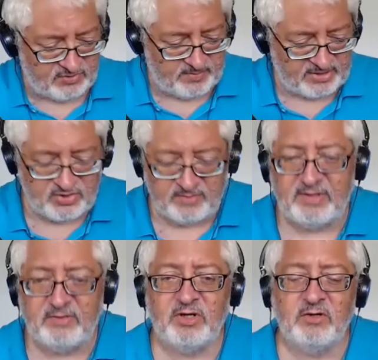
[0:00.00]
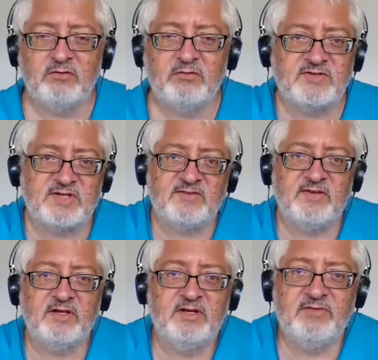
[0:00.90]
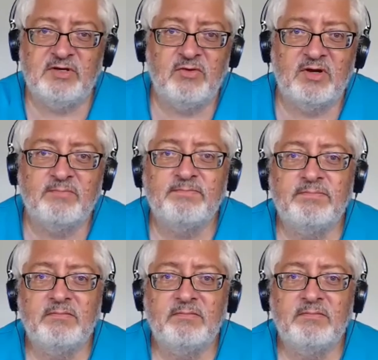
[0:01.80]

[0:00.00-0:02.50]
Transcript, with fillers: so uh, much. I mean, we're not discussing individual. No, I just